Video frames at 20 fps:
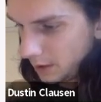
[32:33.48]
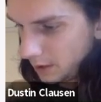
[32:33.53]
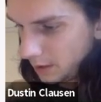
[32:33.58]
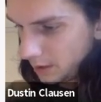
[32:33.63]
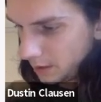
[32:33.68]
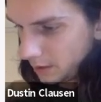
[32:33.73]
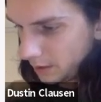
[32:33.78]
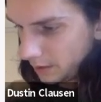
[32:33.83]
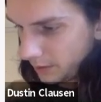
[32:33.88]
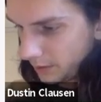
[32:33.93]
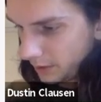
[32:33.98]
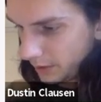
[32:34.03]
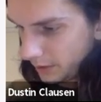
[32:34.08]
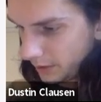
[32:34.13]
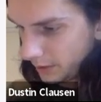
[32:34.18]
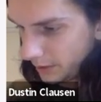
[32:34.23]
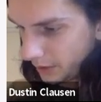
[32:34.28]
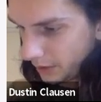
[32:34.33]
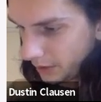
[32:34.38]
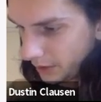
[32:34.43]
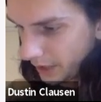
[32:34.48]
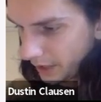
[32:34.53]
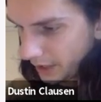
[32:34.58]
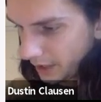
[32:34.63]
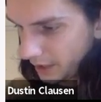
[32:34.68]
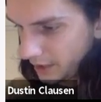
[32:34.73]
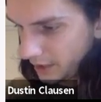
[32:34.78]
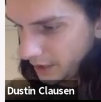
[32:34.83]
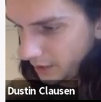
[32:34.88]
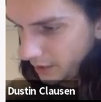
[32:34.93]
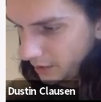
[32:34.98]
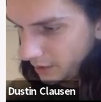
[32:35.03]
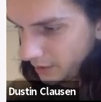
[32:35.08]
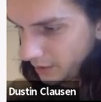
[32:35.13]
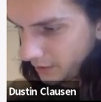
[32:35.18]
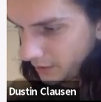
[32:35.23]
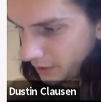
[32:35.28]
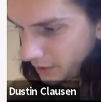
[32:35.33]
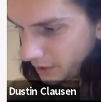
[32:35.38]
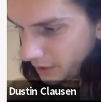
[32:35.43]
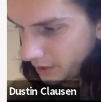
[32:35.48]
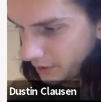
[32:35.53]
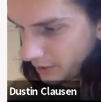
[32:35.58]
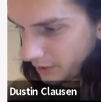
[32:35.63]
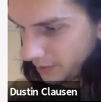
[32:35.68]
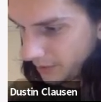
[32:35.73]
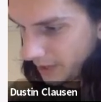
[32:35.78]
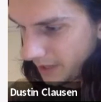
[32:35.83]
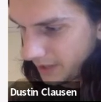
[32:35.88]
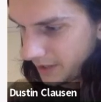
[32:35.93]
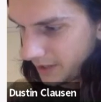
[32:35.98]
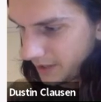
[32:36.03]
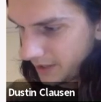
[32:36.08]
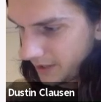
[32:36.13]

so if we can look at continuous functions from S to